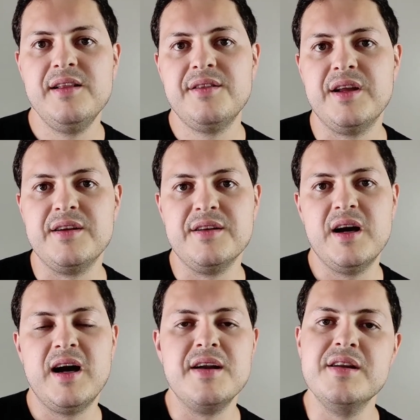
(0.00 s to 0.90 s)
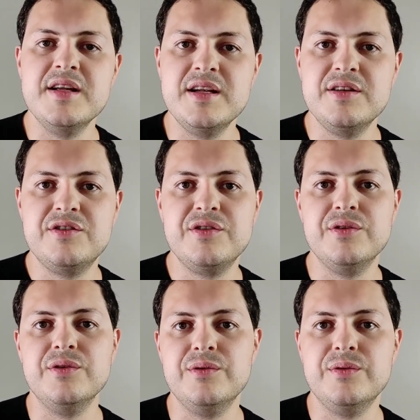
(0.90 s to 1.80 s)
They did not need
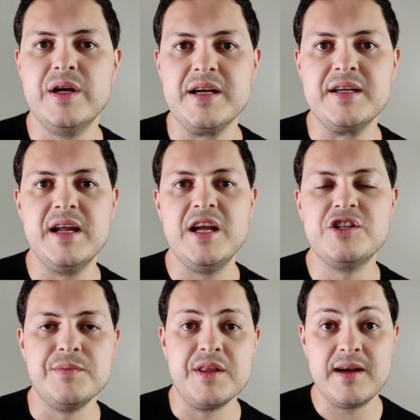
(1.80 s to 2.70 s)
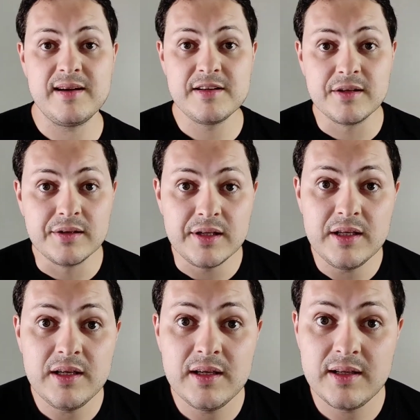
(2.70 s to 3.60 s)
to engage in me. They did not need to
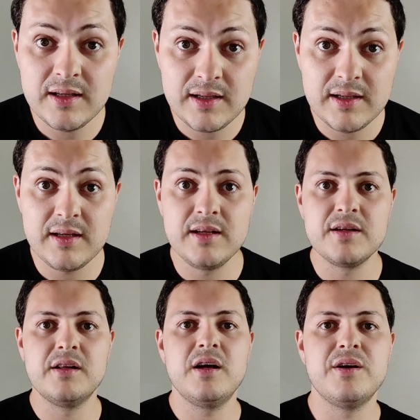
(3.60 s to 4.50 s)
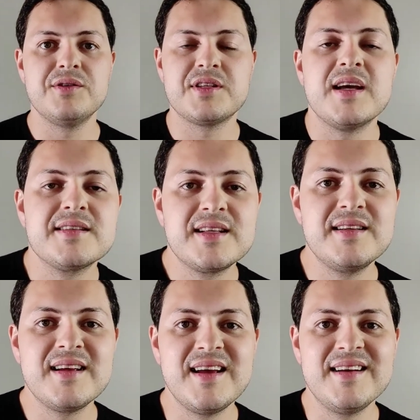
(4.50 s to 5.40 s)
lean in close as they
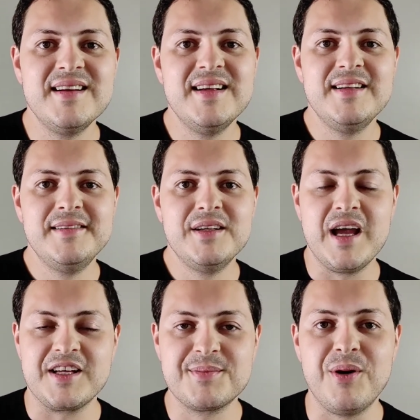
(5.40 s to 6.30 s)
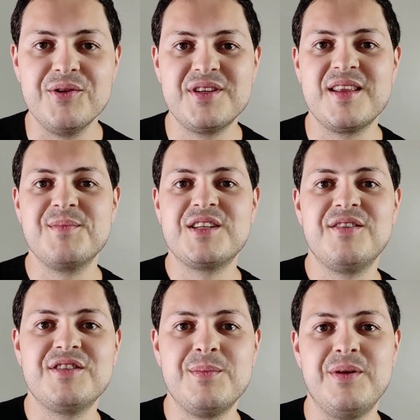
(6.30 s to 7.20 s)
did, exposing
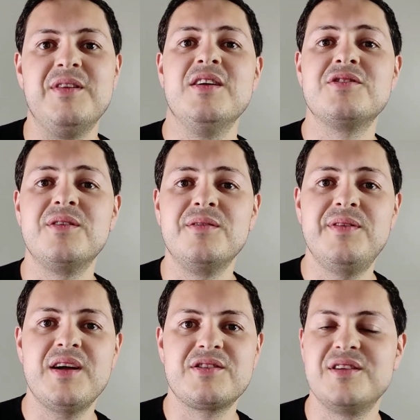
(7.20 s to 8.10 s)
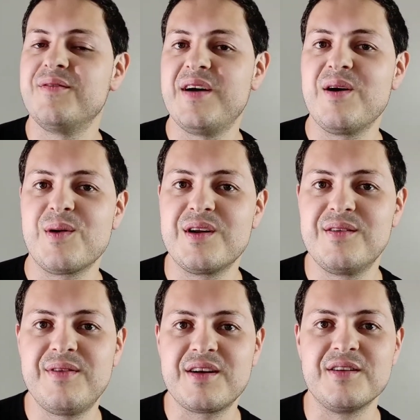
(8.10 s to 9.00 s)
themselves to potential infection if I were an
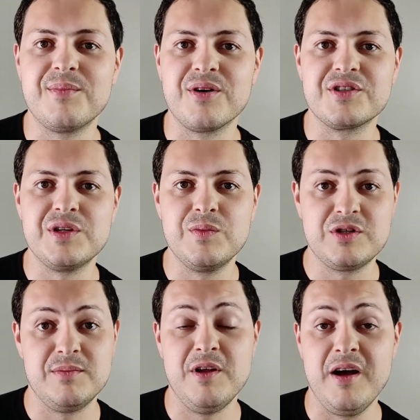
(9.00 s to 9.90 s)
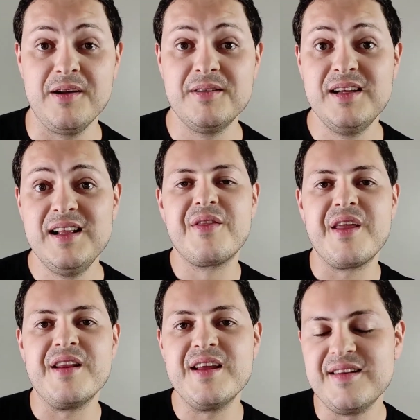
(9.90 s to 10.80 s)
infected person, which I'm not.
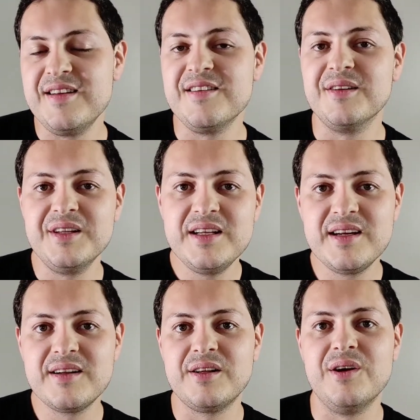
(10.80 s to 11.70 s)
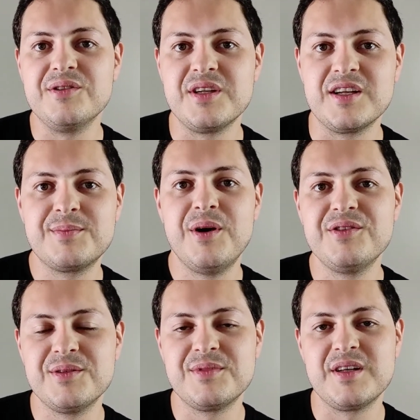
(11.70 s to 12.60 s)
They needed to lean in close and
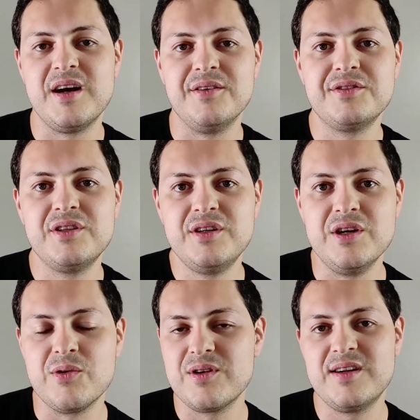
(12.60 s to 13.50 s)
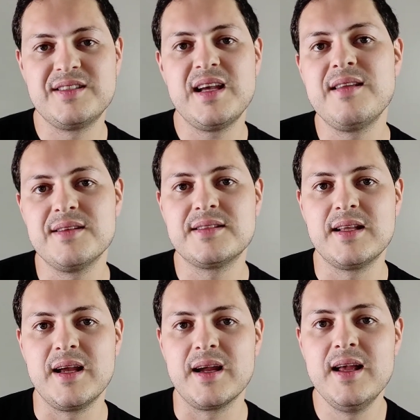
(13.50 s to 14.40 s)
expose themselves in order to say this
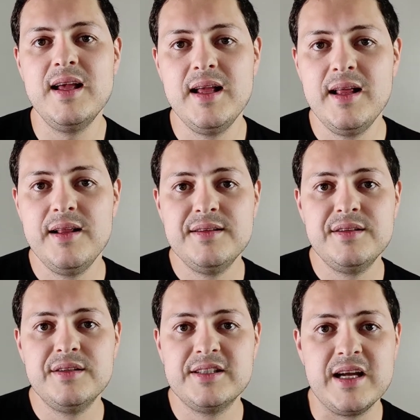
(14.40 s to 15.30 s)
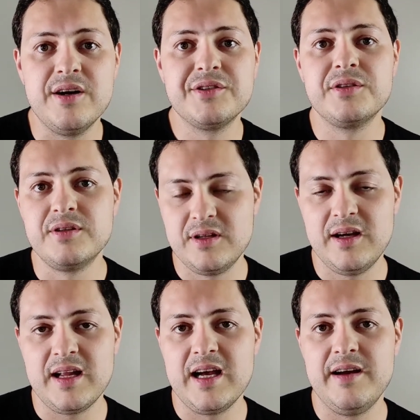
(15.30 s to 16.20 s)
thing. They also did
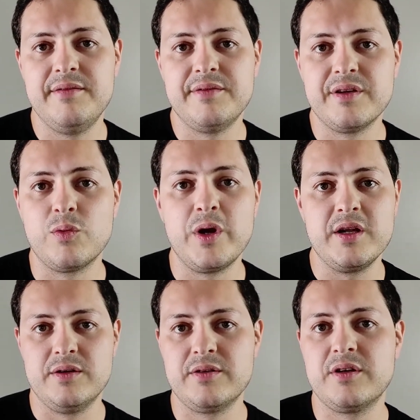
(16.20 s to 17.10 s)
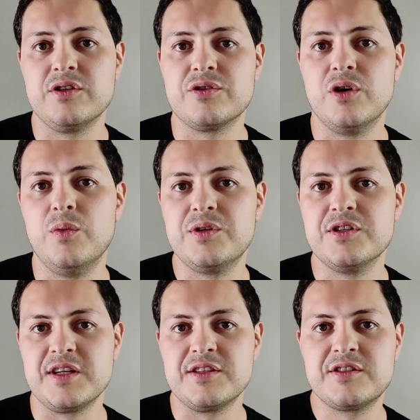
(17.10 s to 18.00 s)
not have their weight under control, which
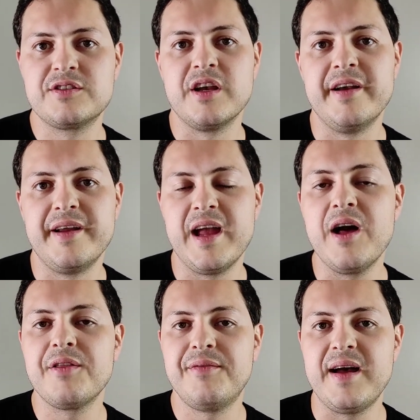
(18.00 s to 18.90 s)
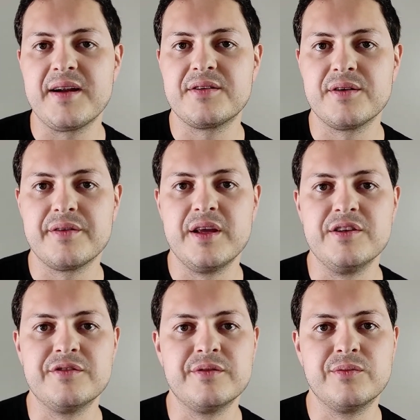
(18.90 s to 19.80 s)
is a health factor that
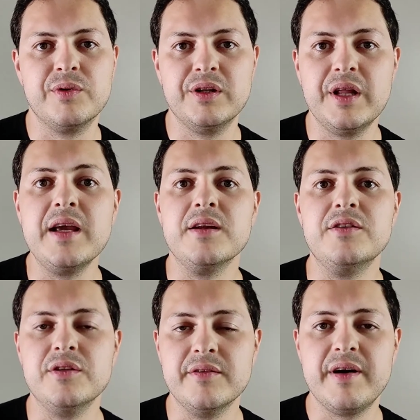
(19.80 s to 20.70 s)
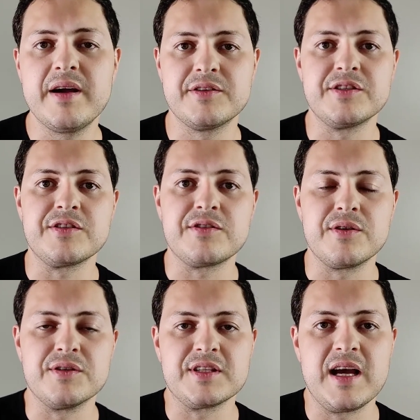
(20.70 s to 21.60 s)
is related to the virus, as it
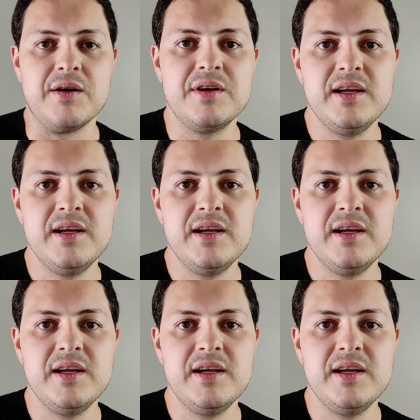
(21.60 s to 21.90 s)
turns out.